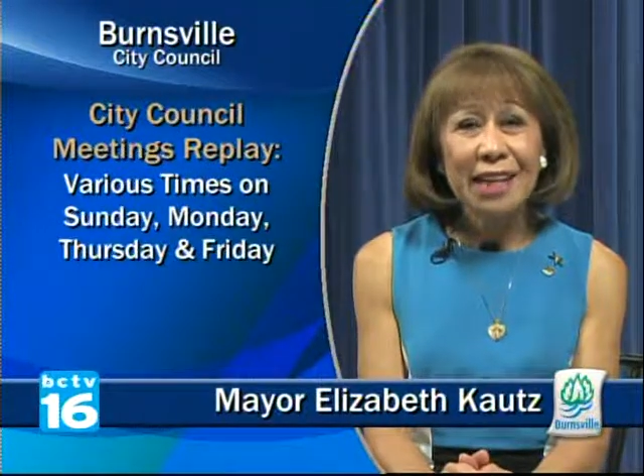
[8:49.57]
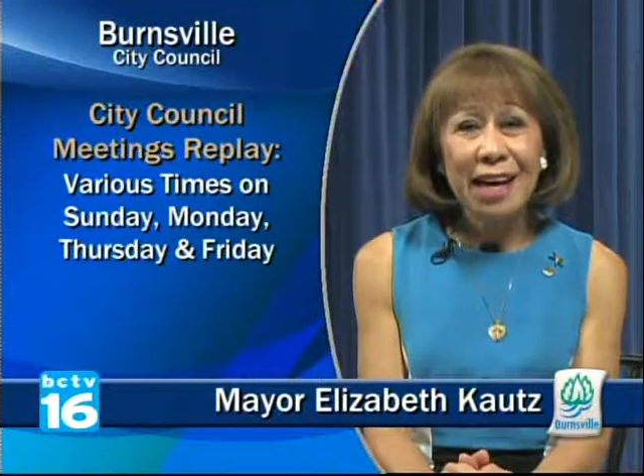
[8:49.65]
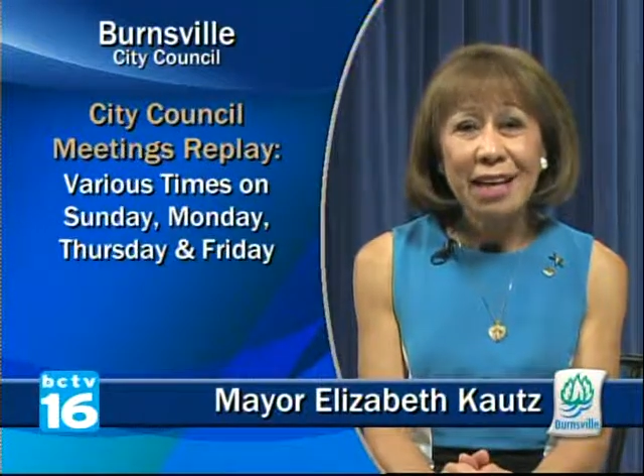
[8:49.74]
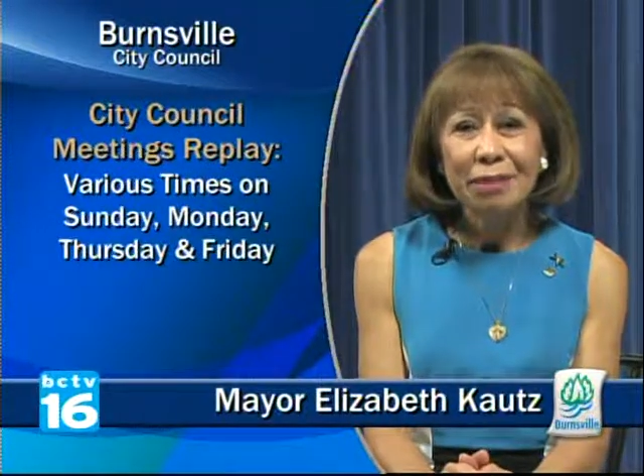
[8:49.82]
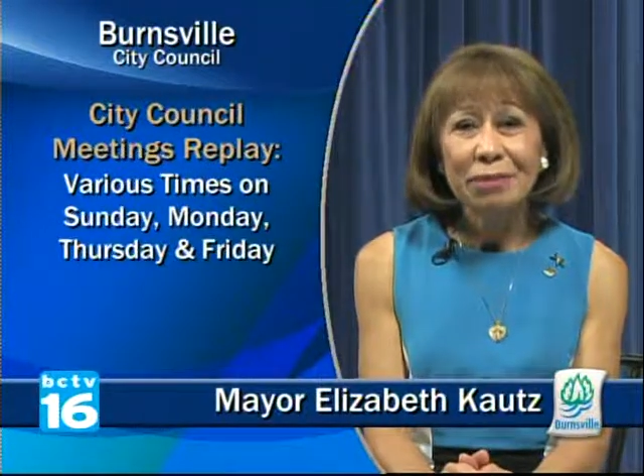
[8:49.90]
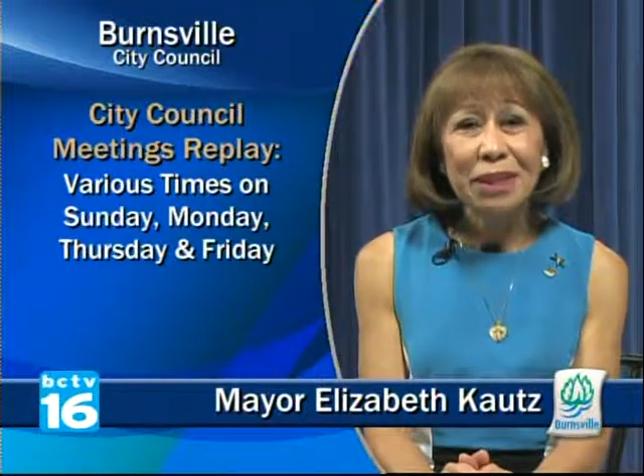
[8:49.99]

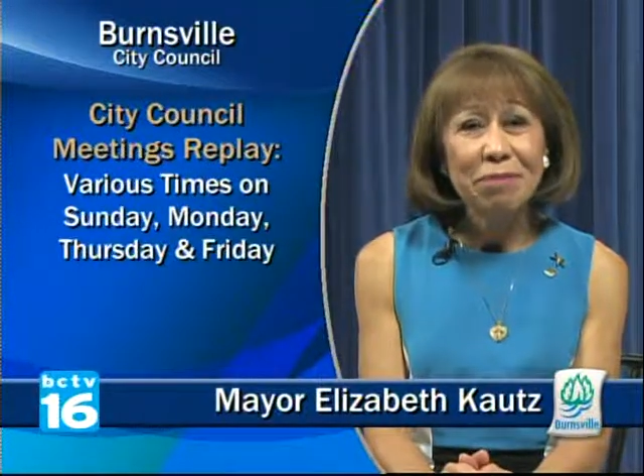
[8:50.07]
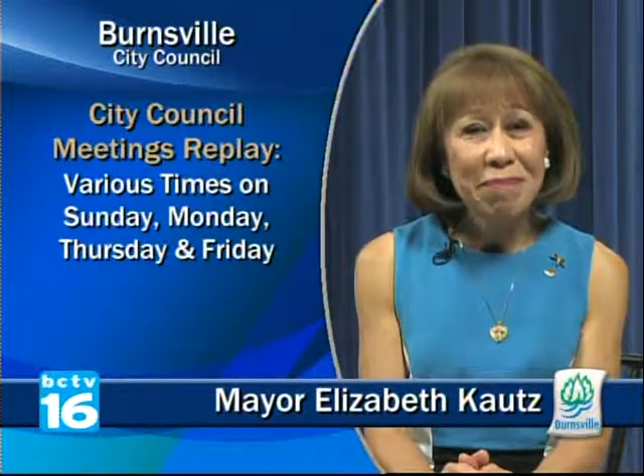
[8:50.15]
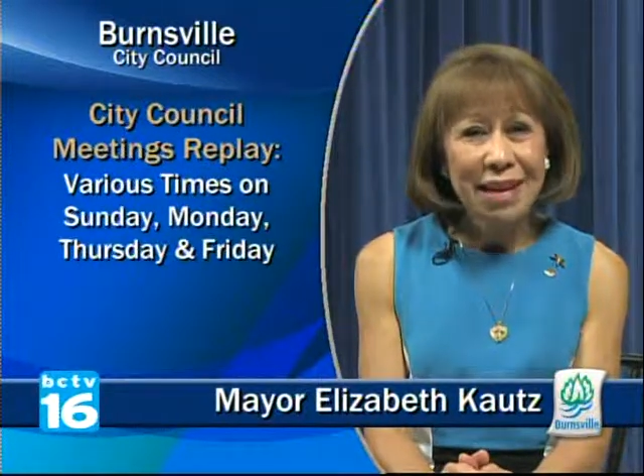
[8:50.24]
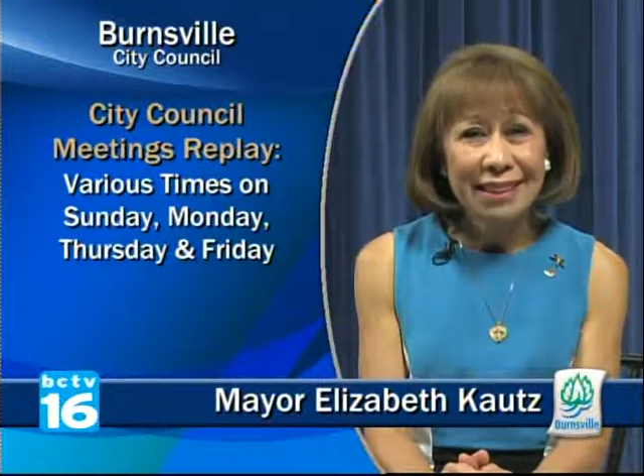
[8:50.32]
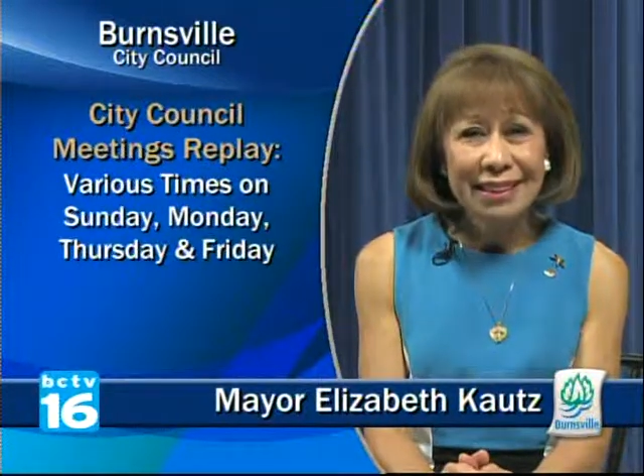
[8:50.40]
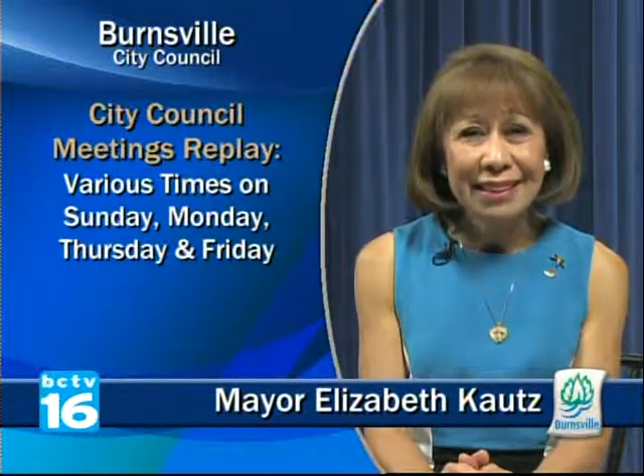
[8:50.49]
times
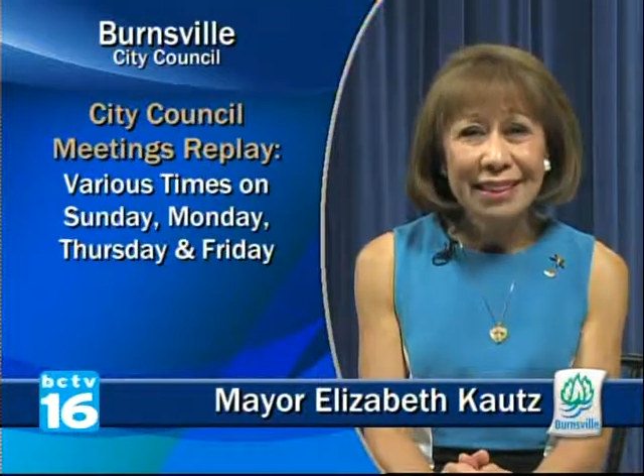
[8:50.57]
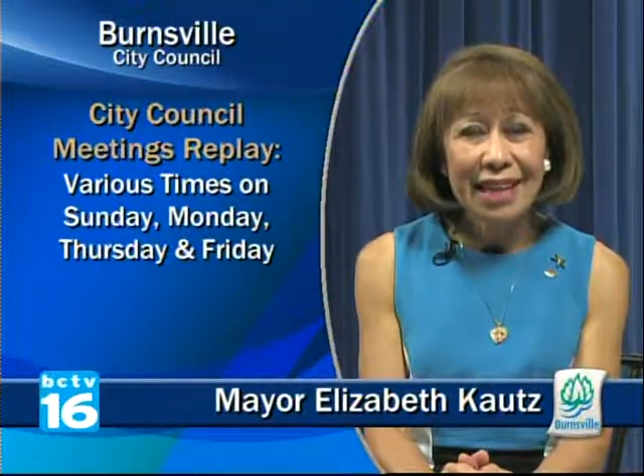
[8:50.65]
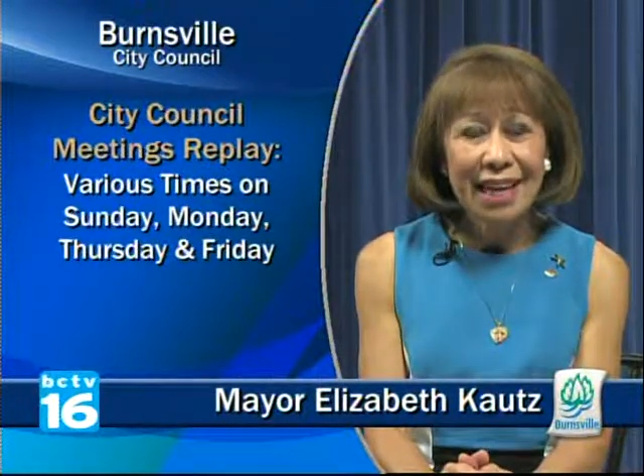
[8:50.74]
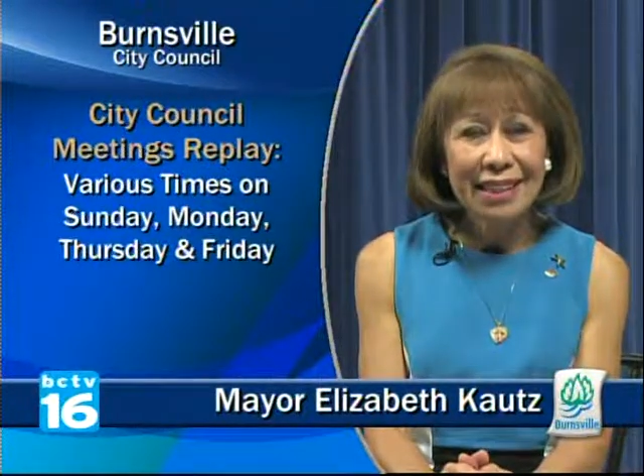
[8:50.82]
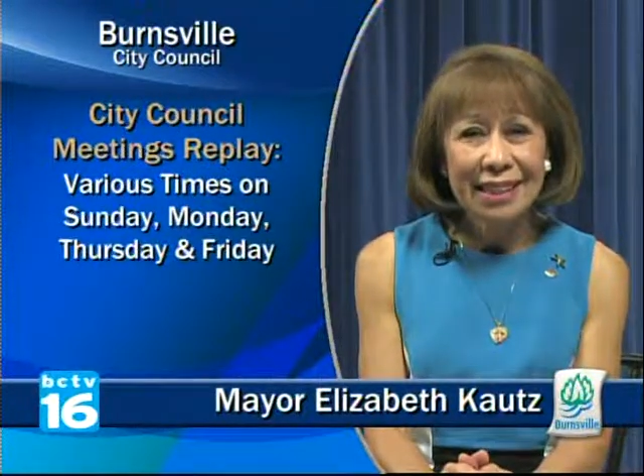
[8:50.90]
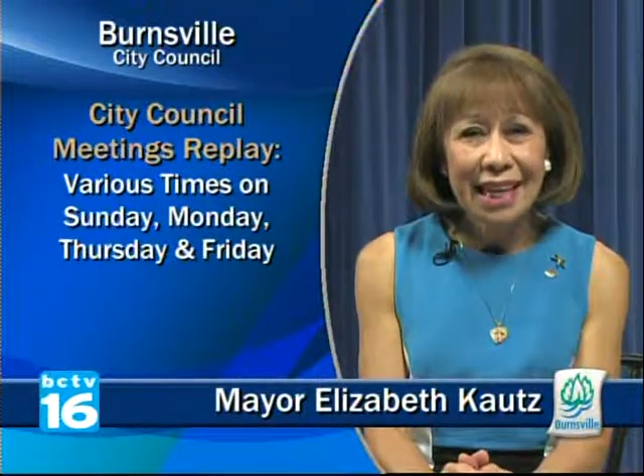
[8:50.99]

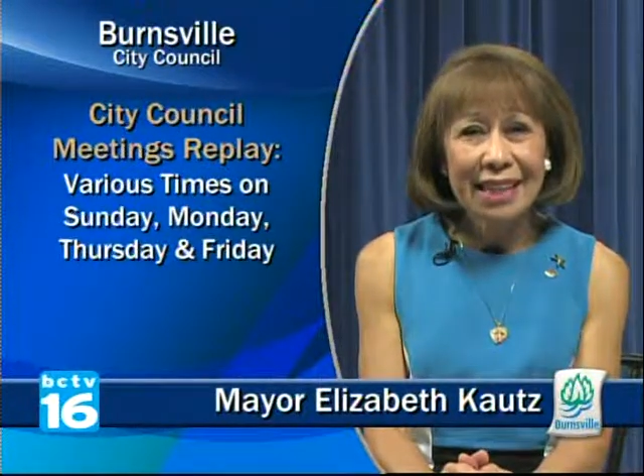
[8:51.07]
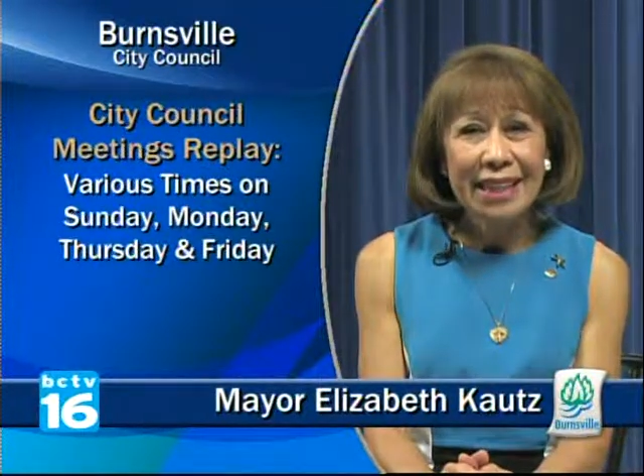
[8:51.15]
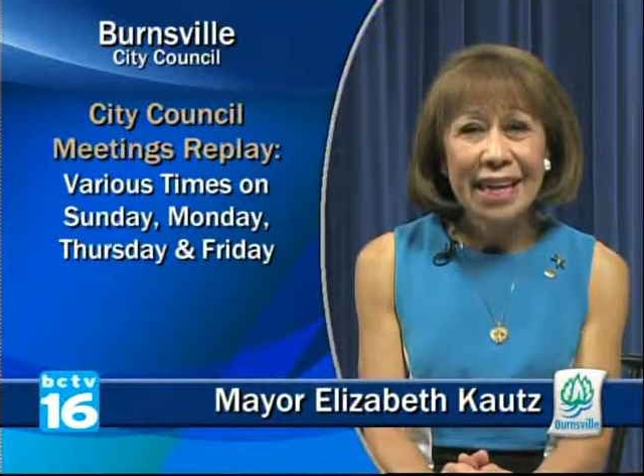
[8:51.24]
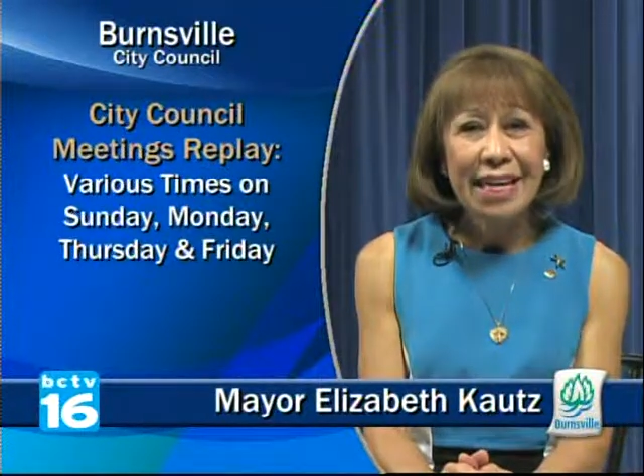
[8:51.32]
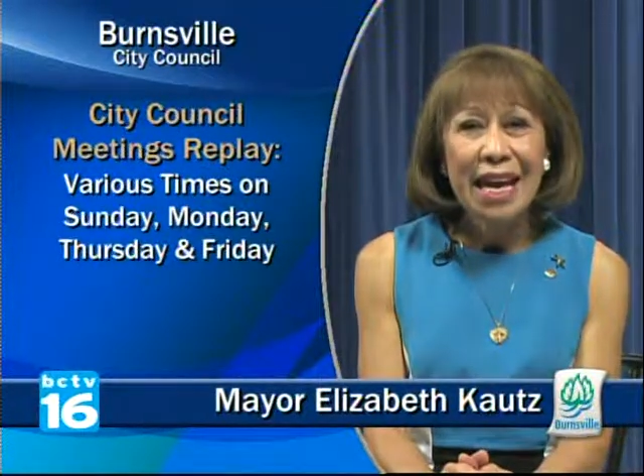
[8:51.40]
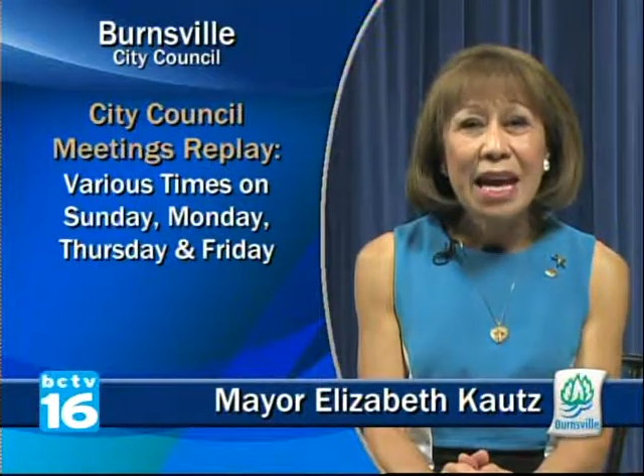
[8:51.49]
on
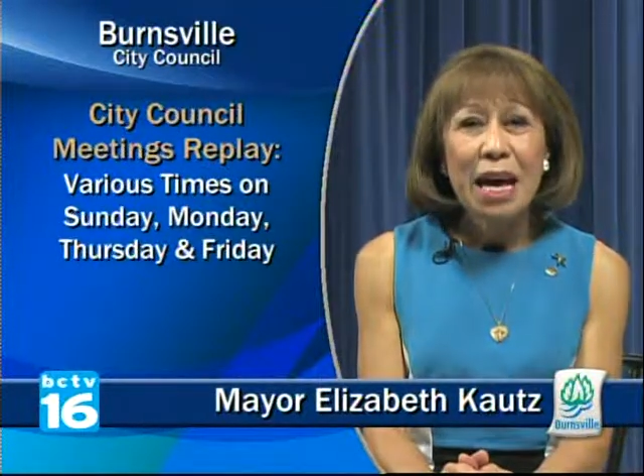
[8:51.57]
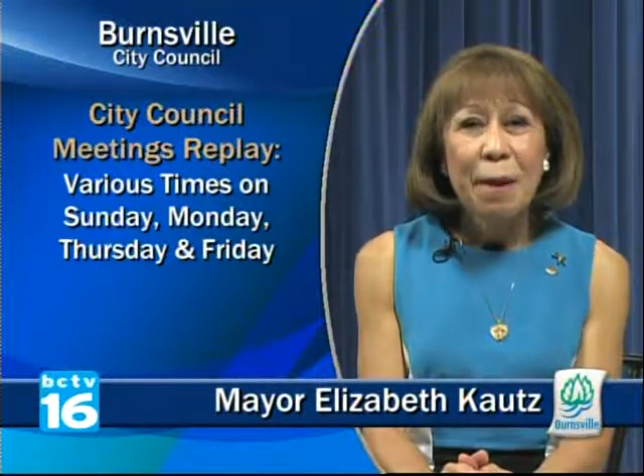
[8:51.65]
Sunday,